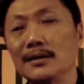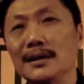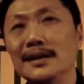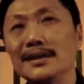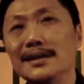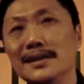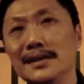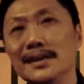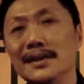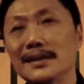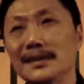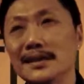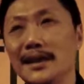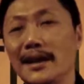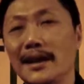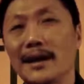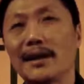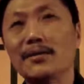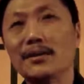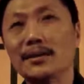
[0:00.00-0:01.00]
This year is
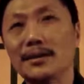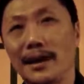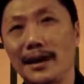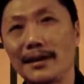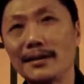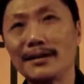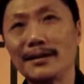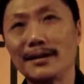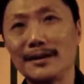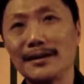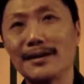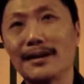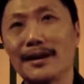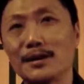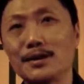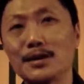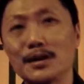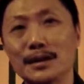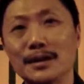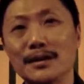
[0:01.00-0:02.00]
like our 10th year
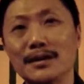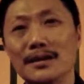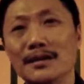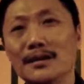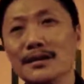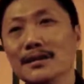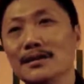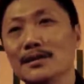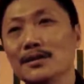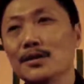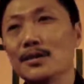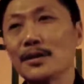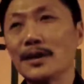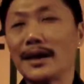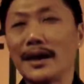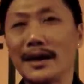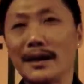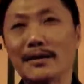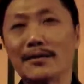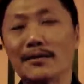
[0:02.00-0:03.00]
actually, so we
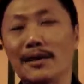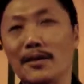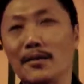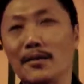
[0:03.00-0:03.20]
kind of